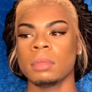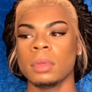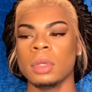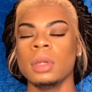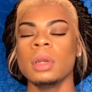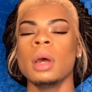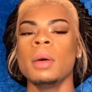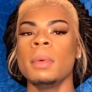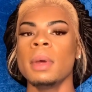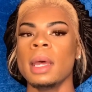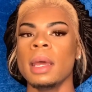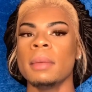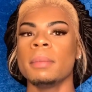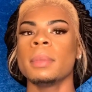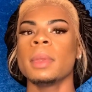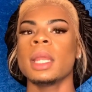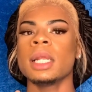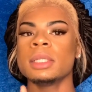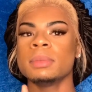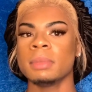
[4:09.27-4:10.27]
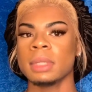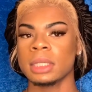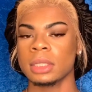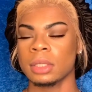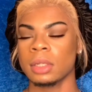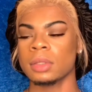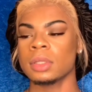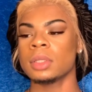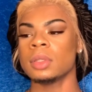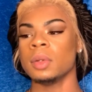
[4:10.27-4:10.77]
You know what? Let's mix
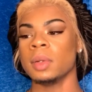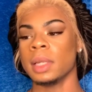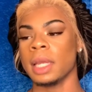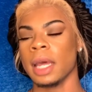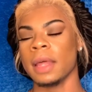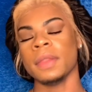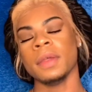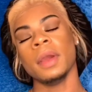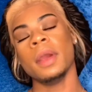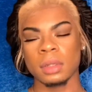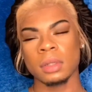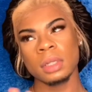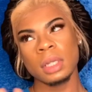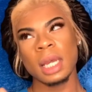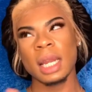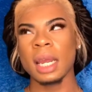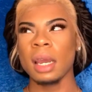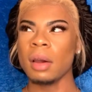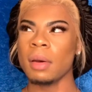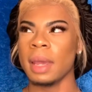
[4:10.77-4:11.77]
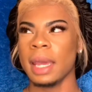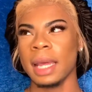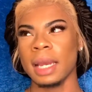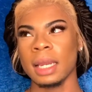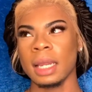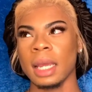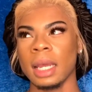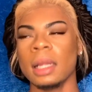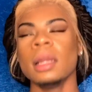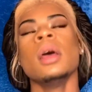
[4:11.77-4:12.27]
those two together. Yeah, they go hand
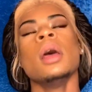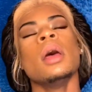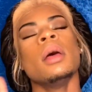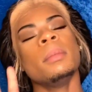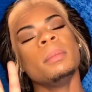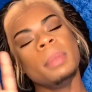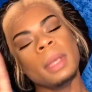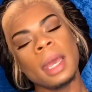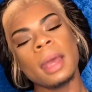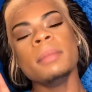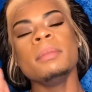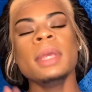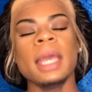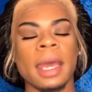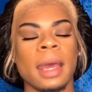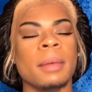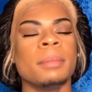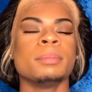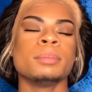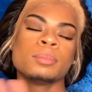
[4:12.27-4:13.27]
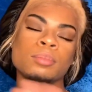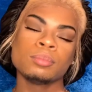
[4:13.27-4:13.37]
in hand. yeah.